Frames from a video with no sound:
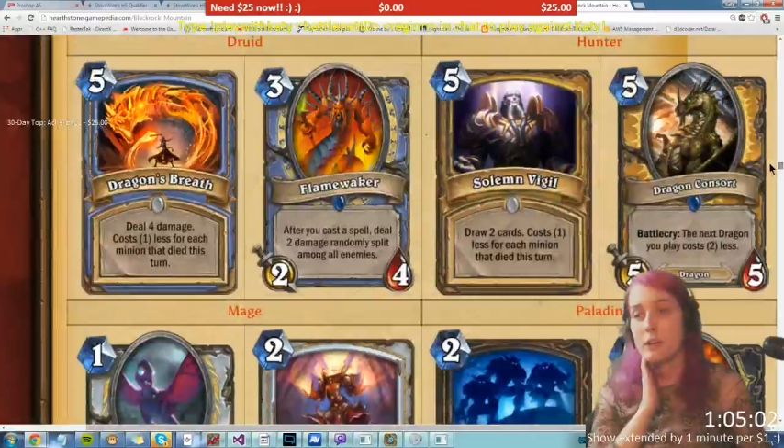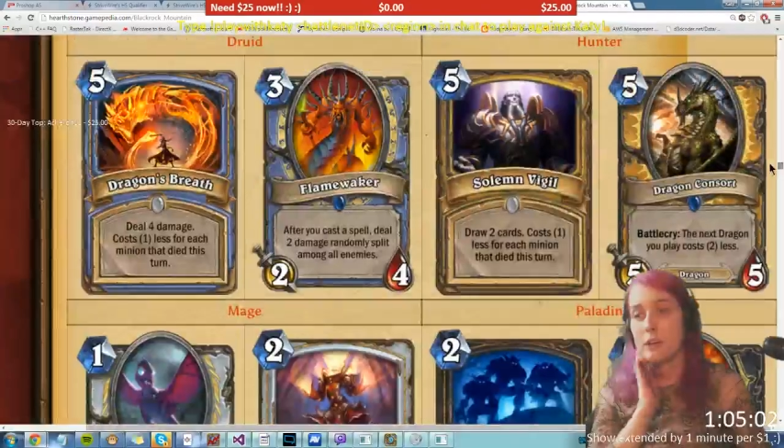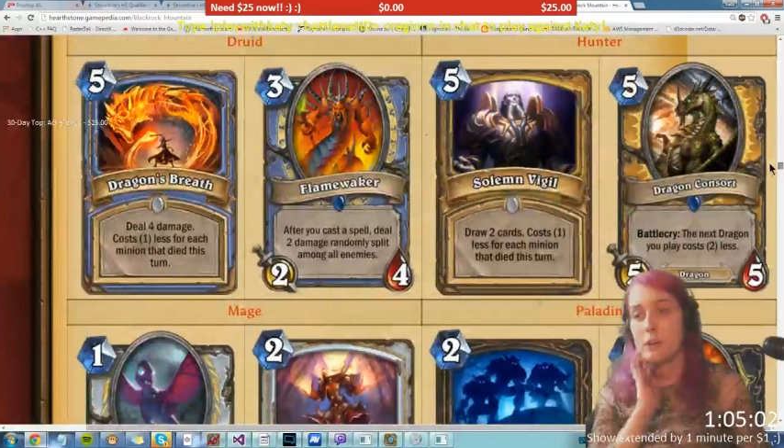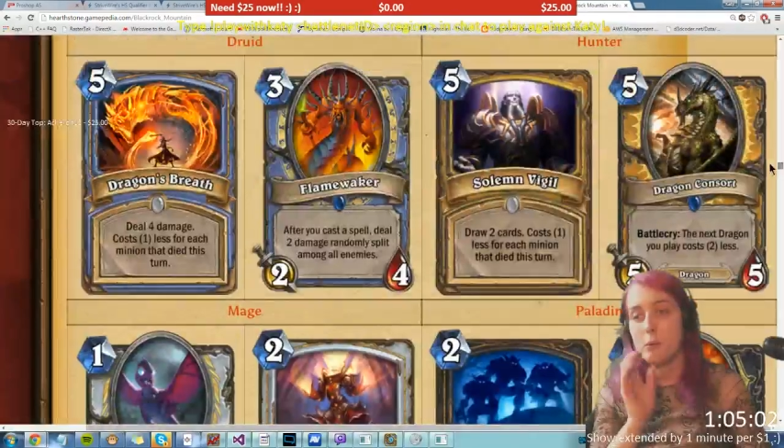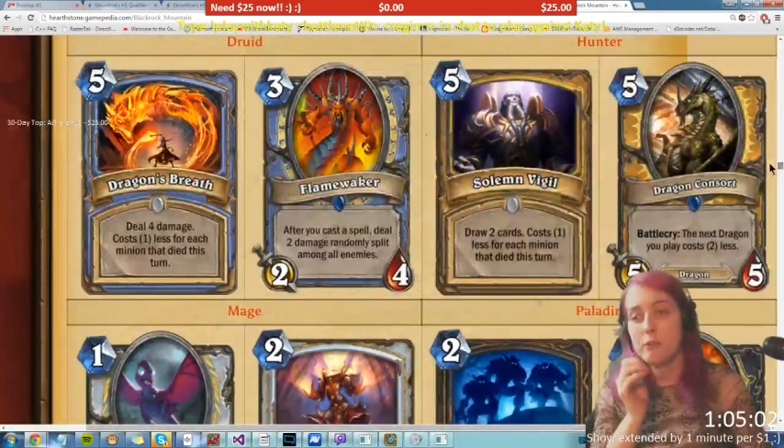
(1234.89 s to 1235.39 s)

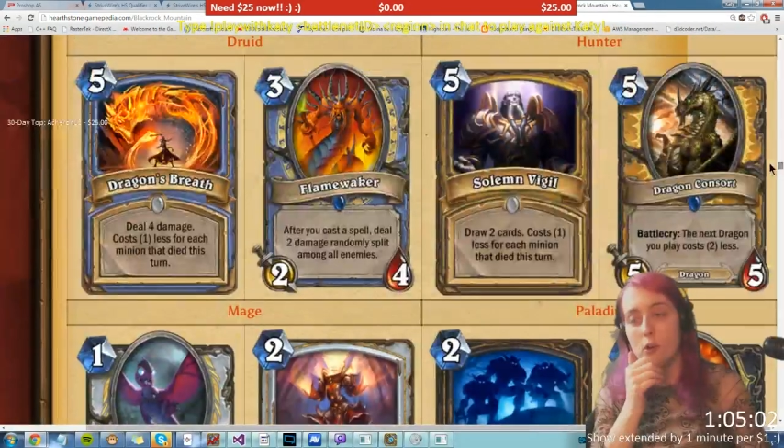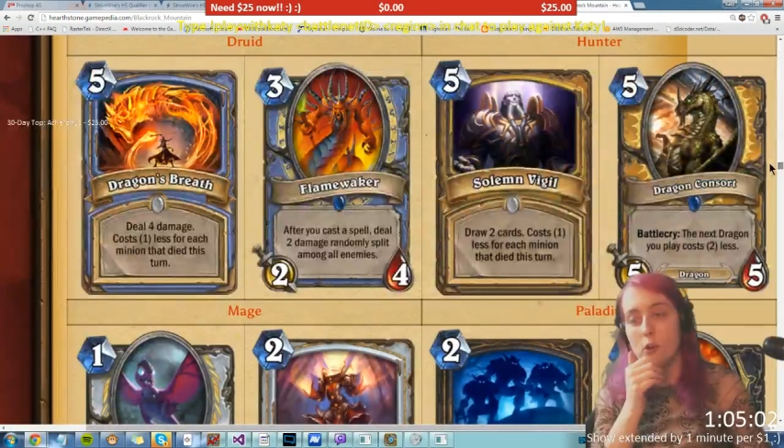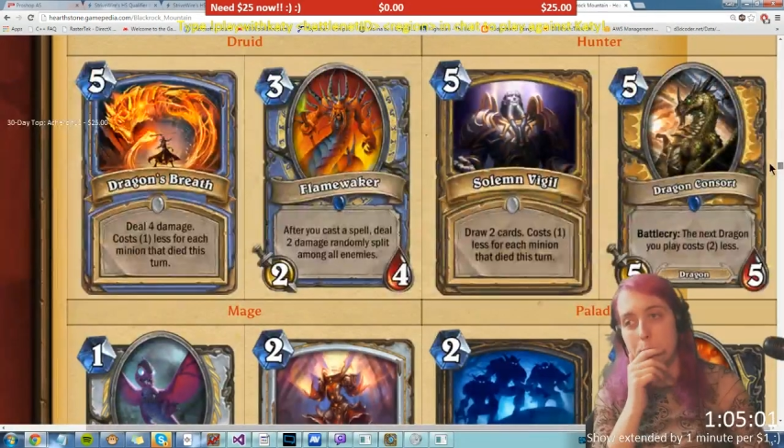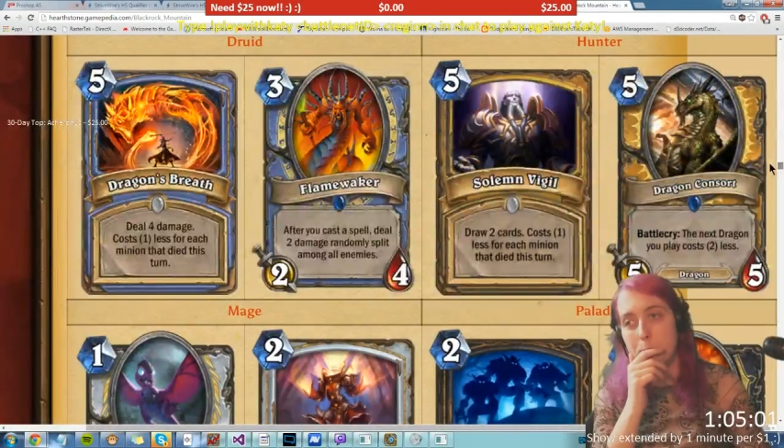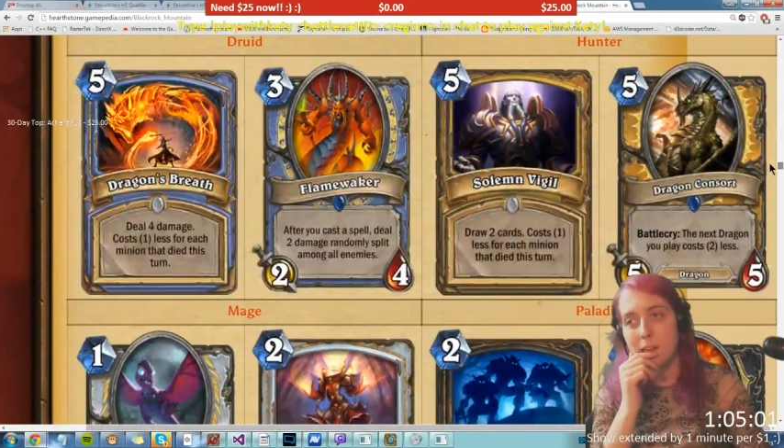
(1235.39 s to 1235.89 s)
Okay, so
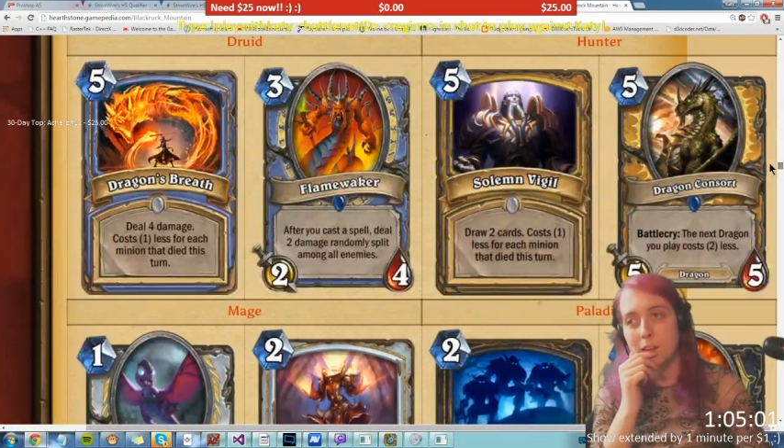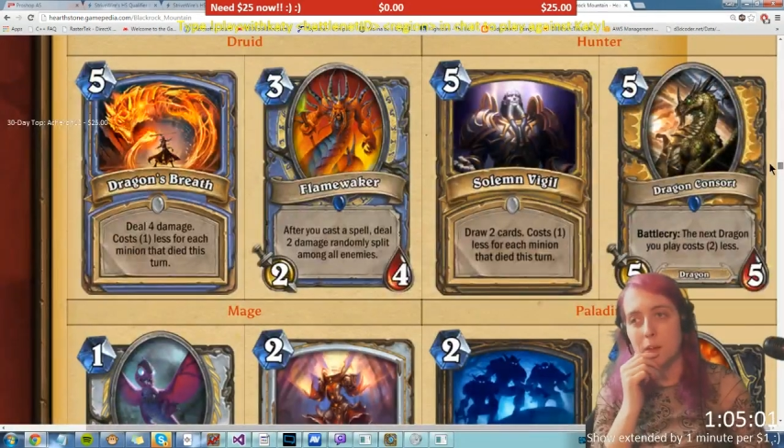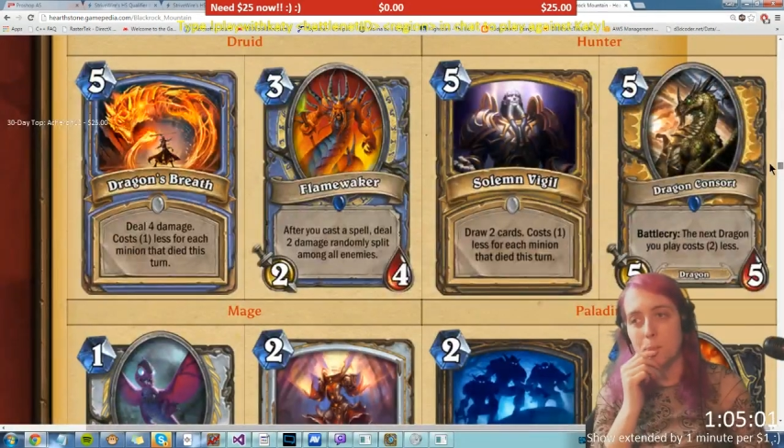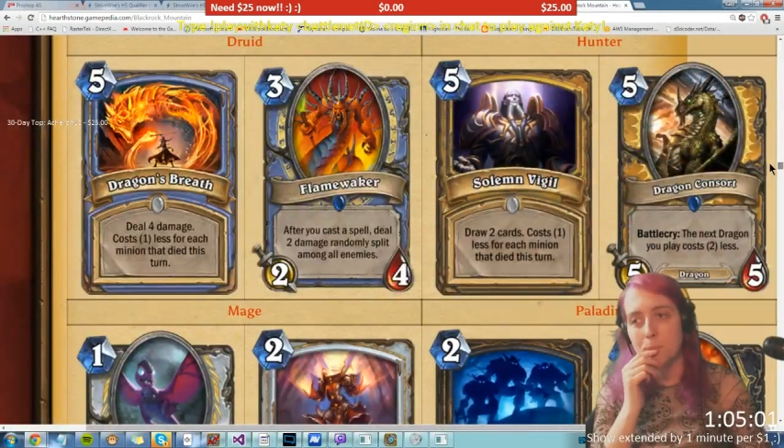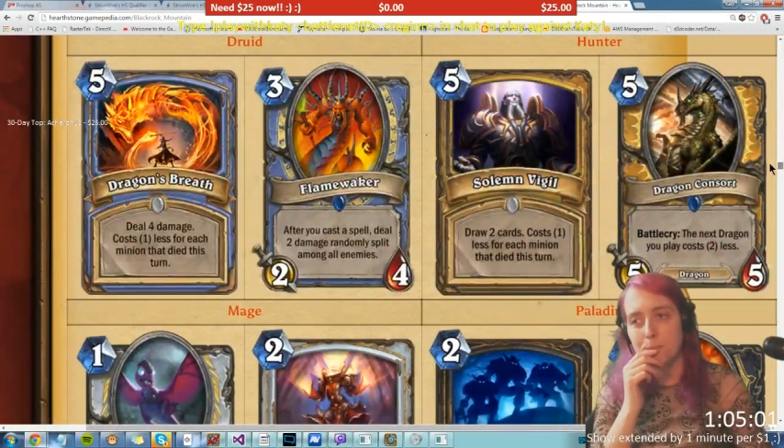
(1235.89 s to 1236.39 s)
we've got the
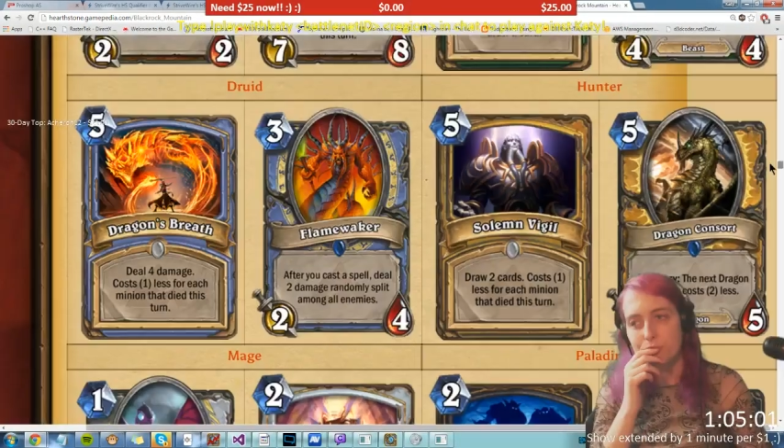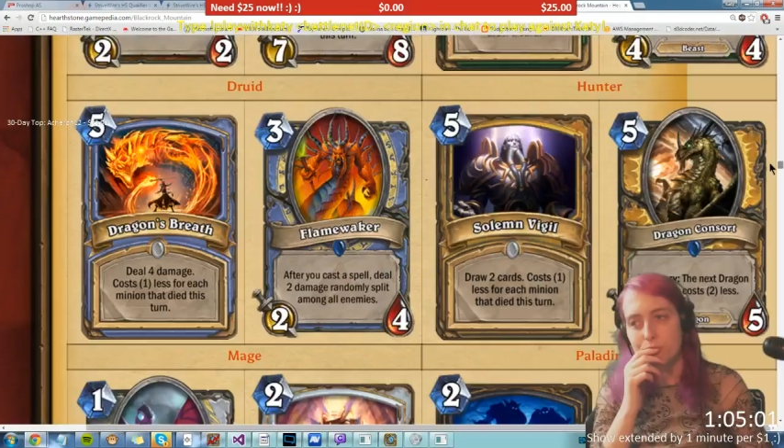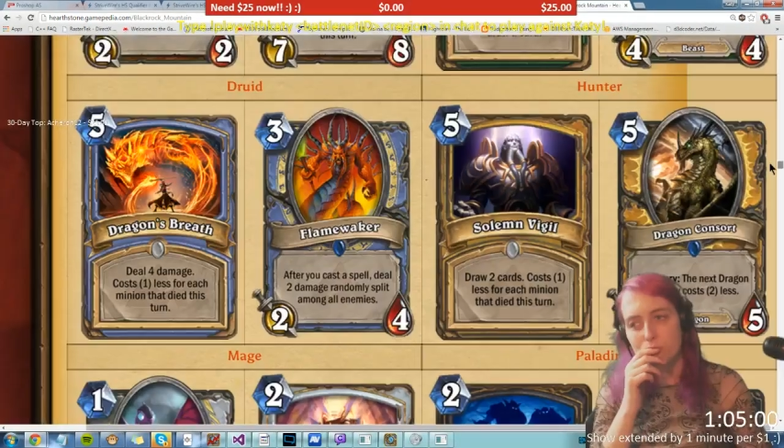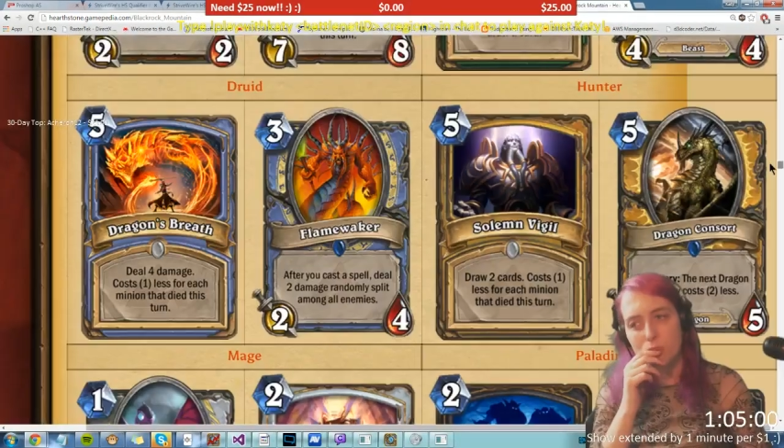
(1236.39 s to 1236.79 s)
Paladin,